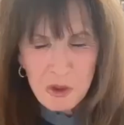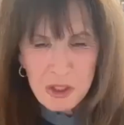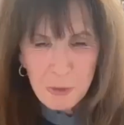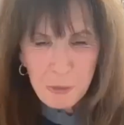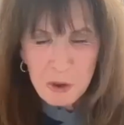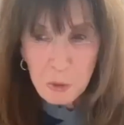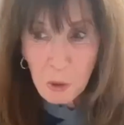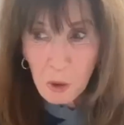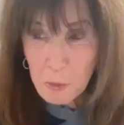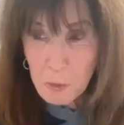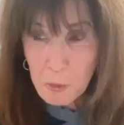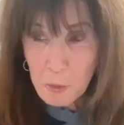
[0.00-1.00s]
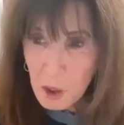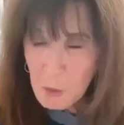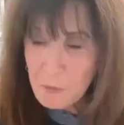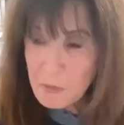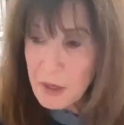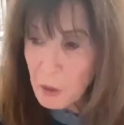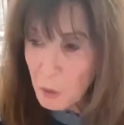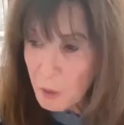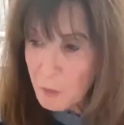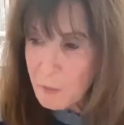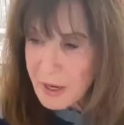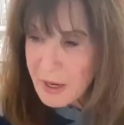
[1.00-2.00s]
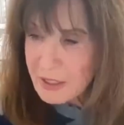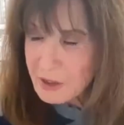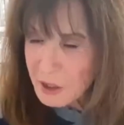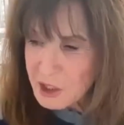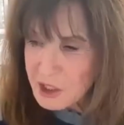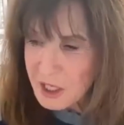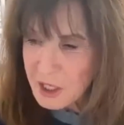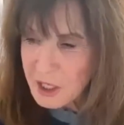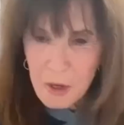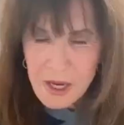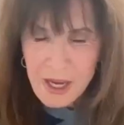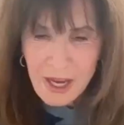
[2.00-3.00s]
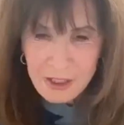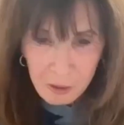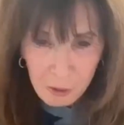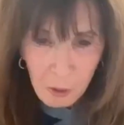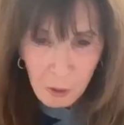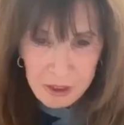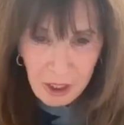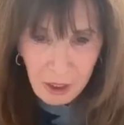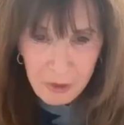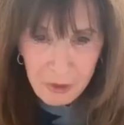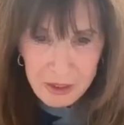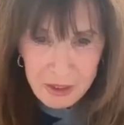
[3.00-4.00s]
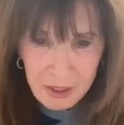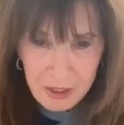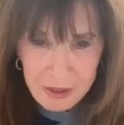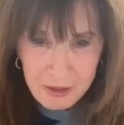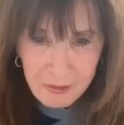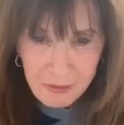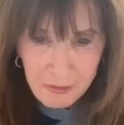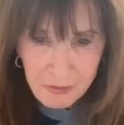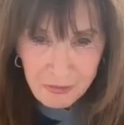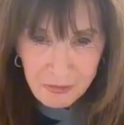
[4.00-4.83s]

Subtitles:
to do with someone's word, but making a lunch date a week out is a long time these days.